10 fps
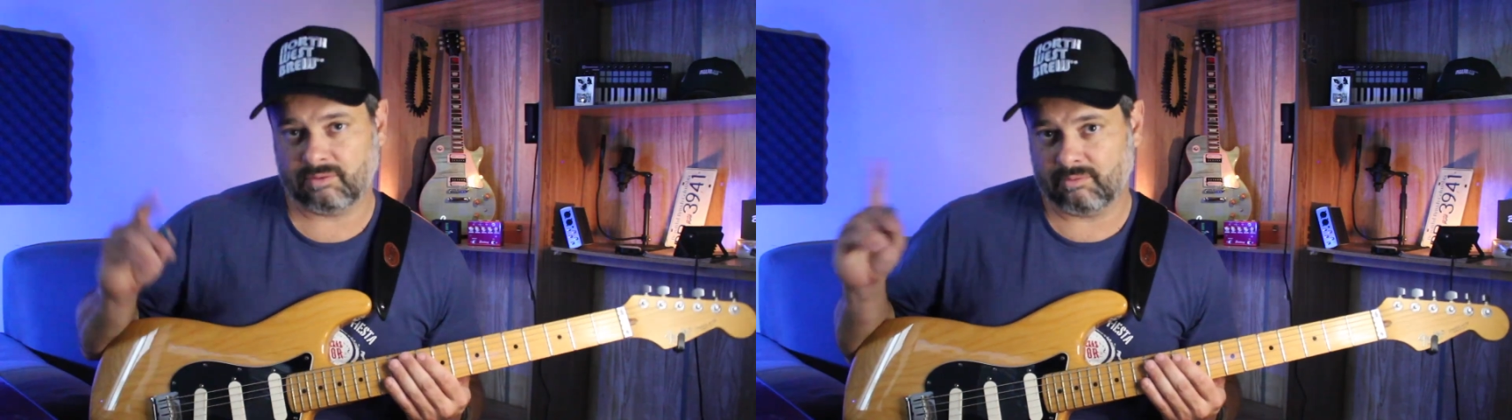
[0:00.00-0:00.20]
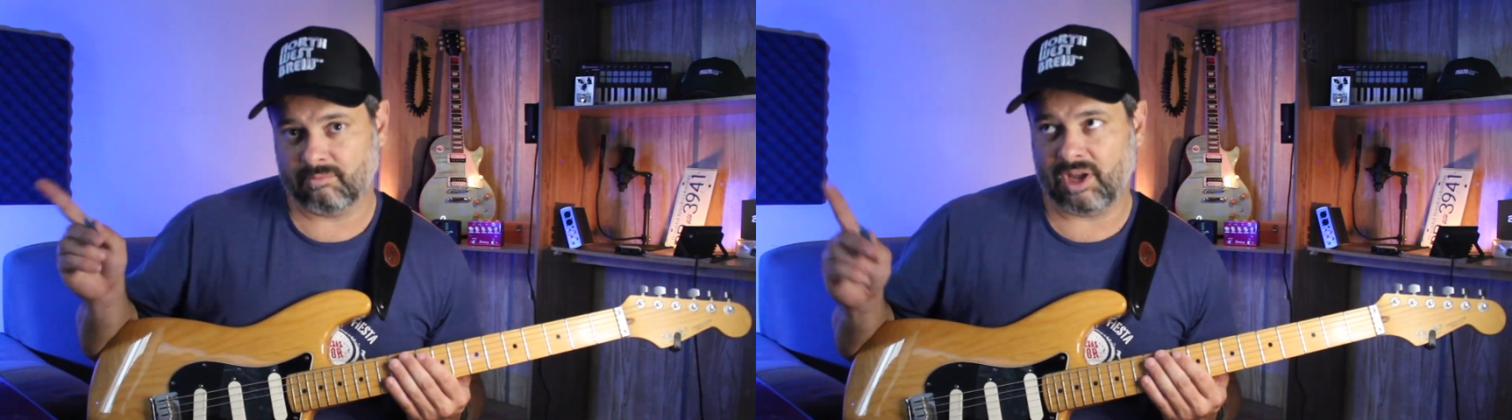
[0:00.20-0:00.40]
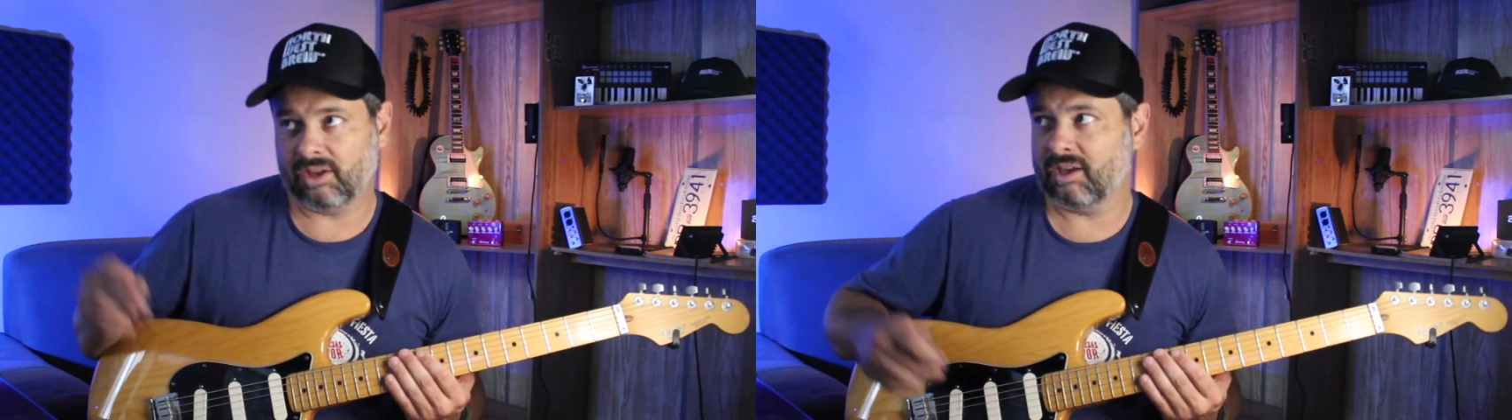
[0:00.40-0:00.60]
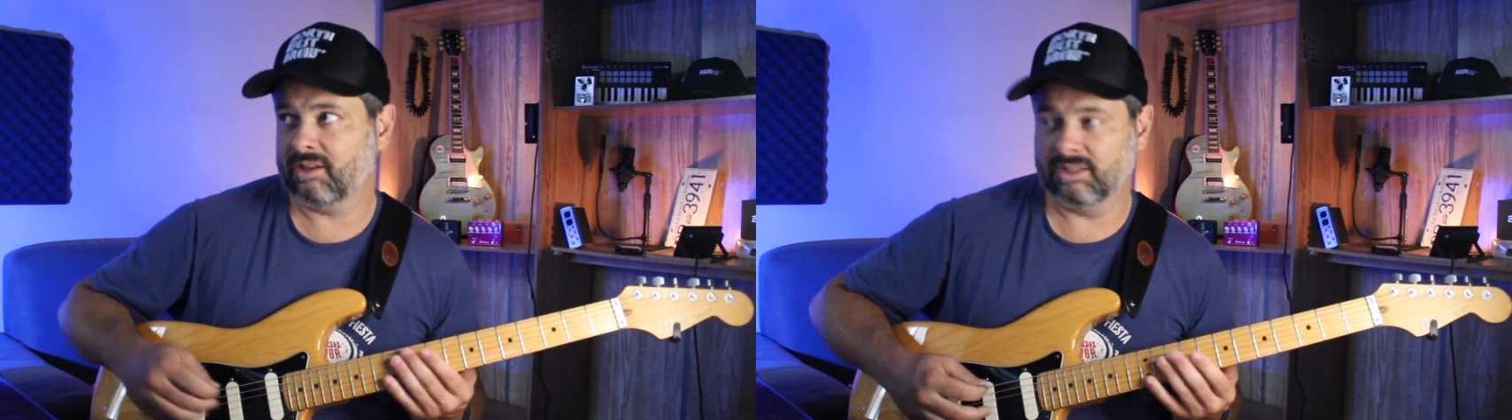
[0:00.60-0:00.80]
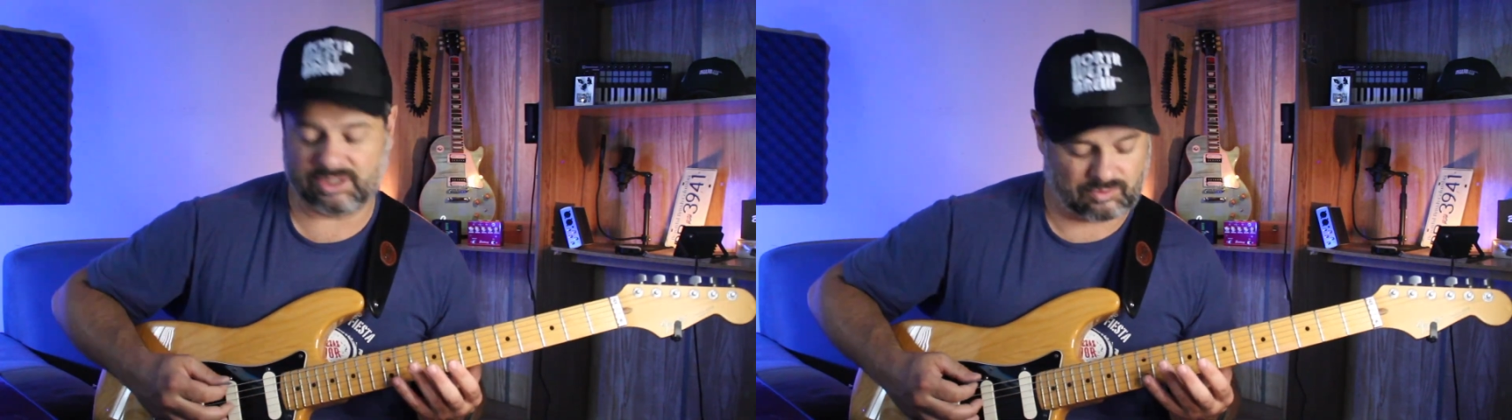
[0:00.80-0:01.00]
My
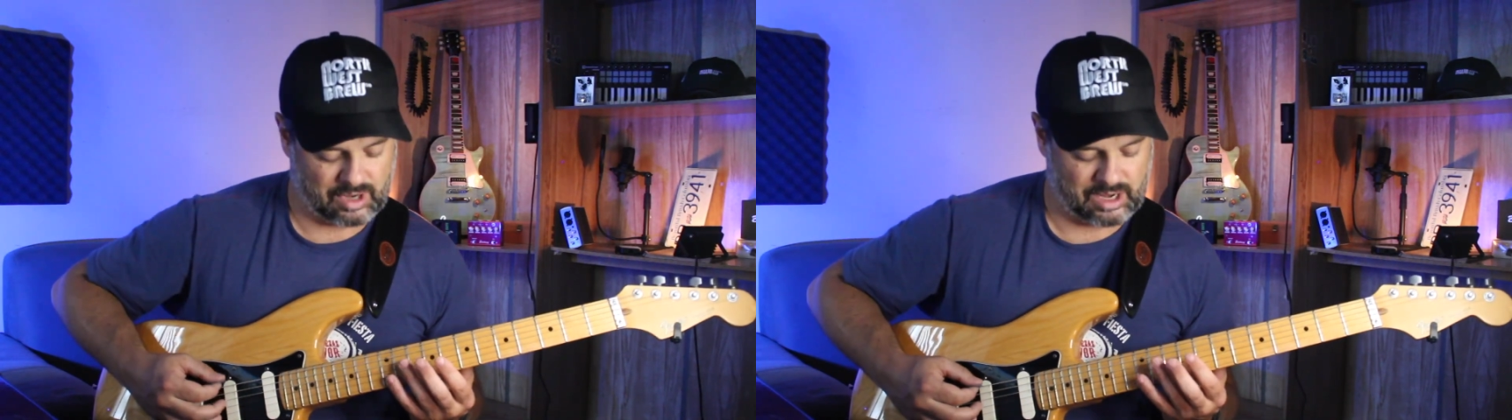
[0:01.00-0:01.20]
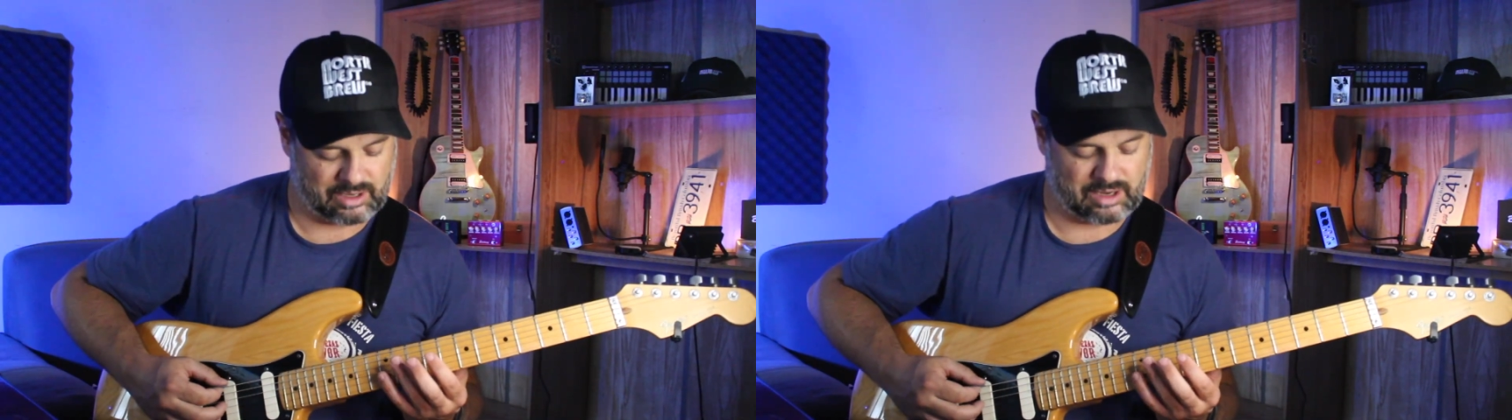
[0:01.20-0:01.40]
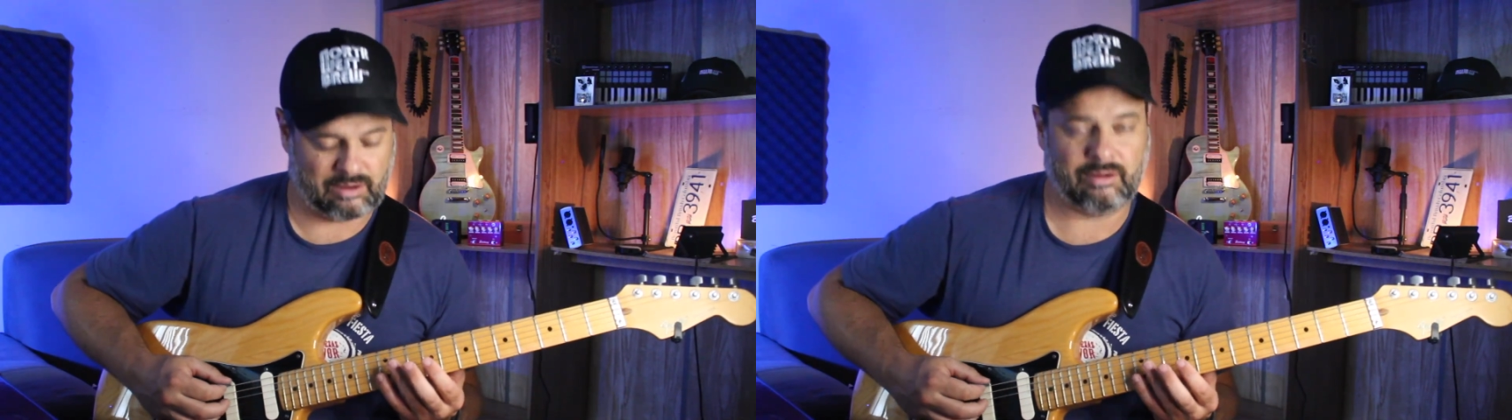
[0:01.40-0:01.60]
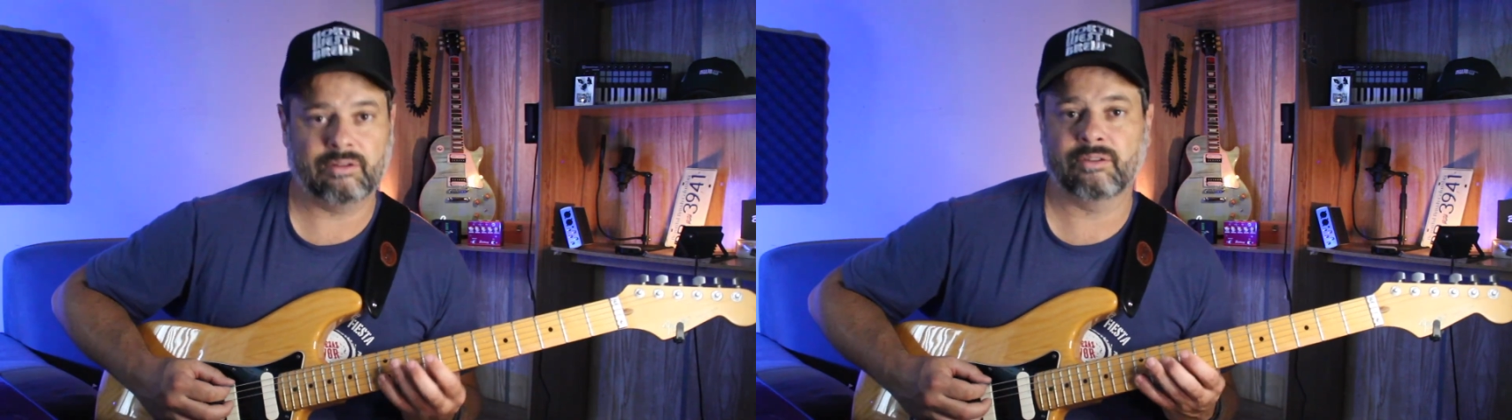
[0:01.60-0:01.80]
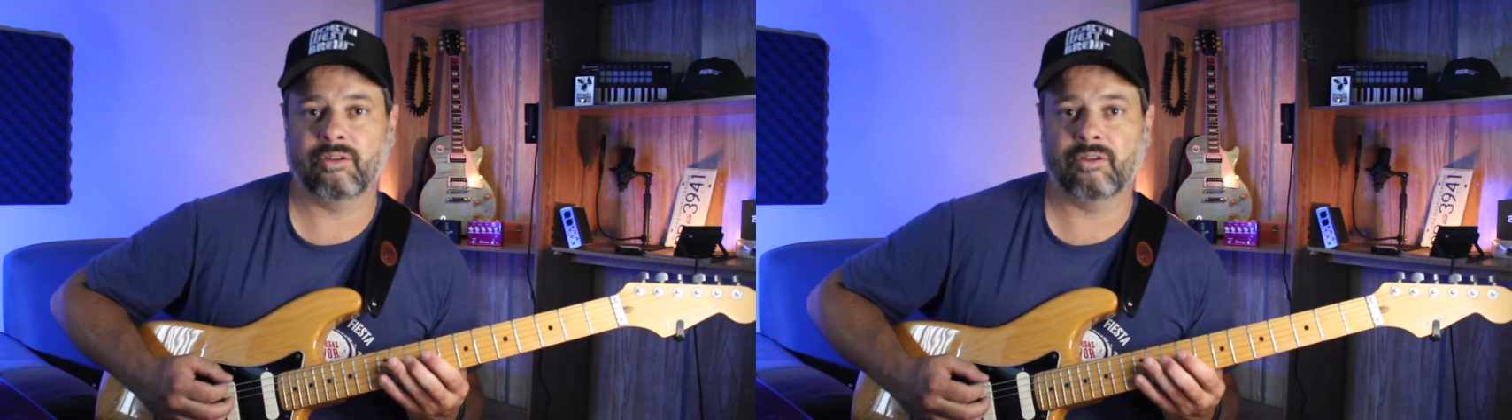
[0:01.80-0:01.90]
kid is crying now.